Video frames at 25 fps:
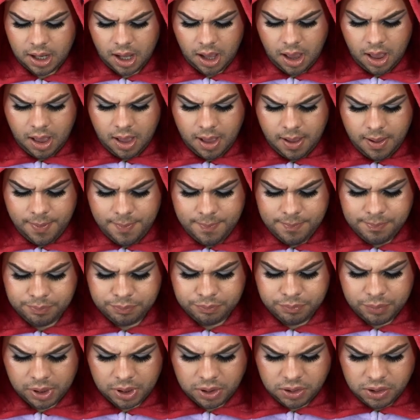But
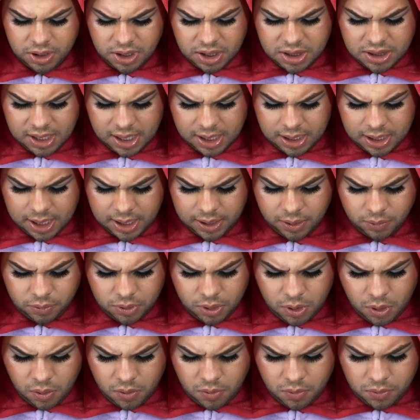other than that, I don't
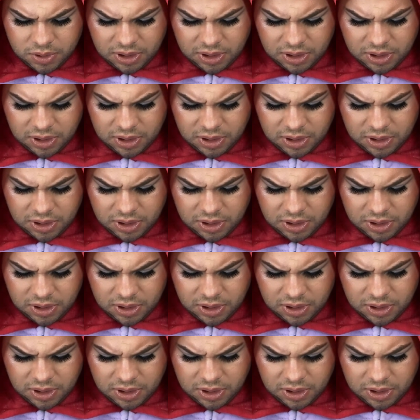know.